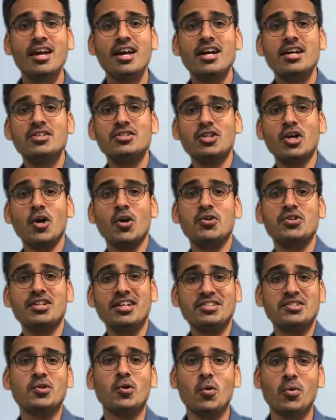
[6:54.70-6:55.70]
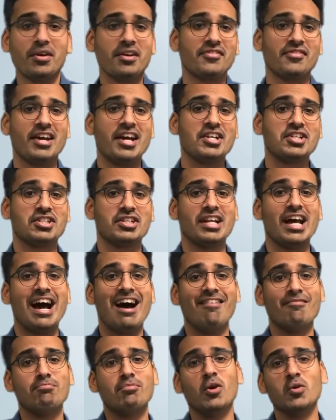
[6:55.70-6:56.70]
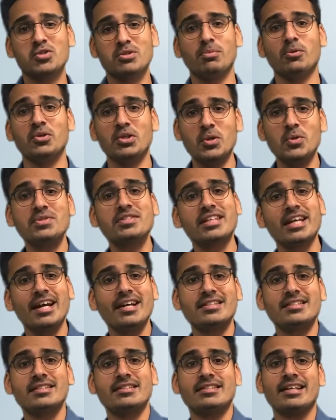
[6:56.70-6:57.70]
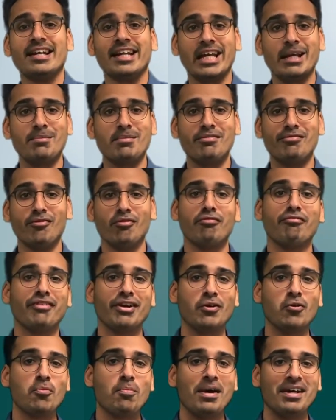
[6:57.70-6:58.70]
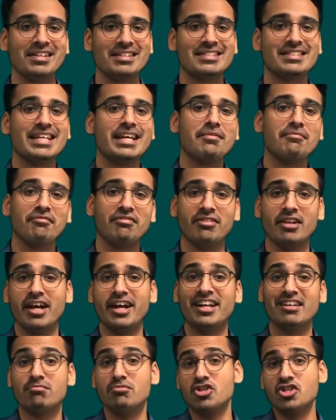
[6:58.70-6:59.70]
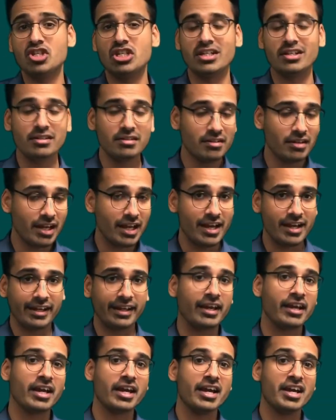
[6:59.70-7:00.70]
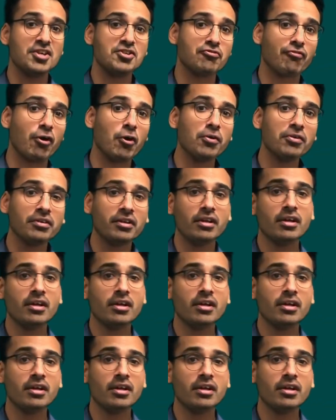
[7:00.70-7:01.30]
So, does your organization have multiple use cases that can be fulfilled by the same flying machine, aka drone?